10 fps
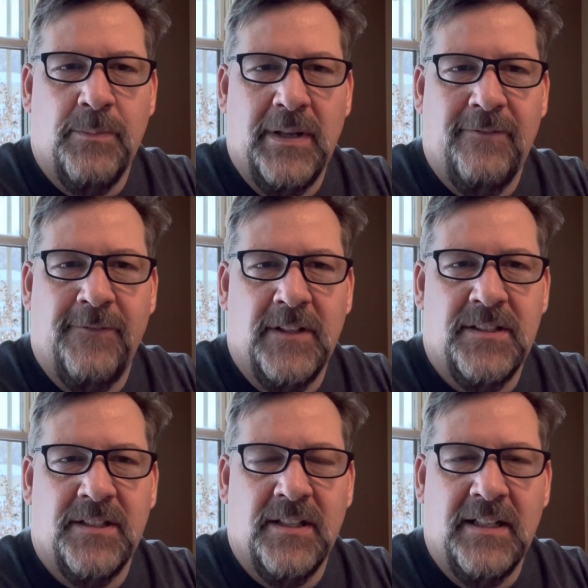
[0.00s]

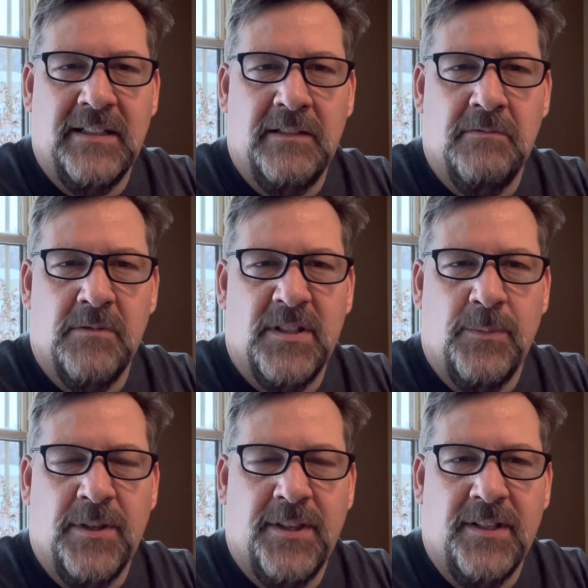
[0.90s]
benefits and some
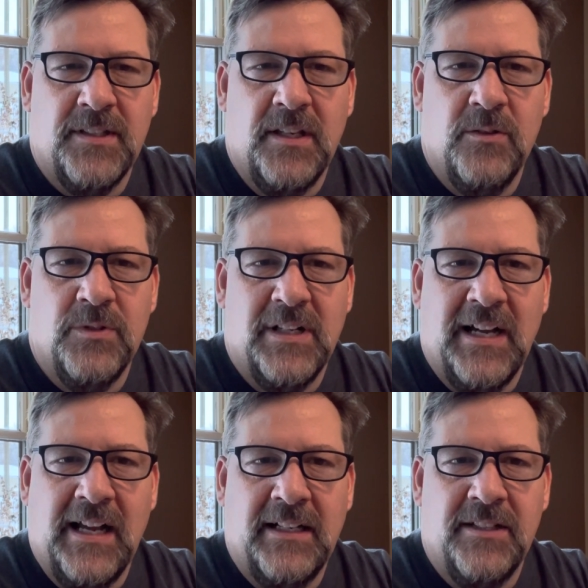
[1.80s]
of the things I use it
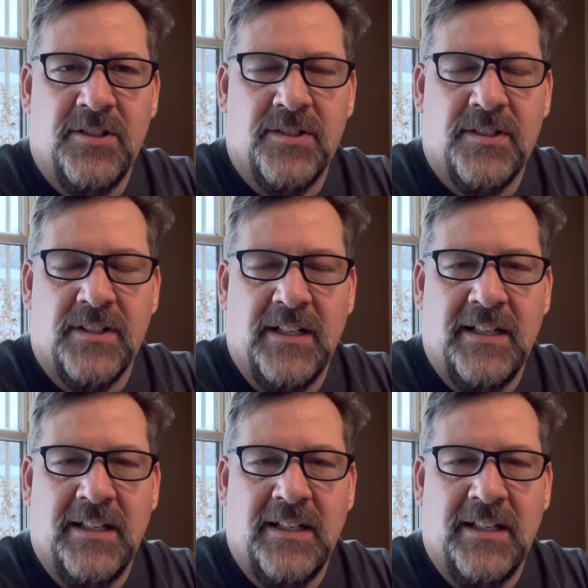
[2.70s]
on, and just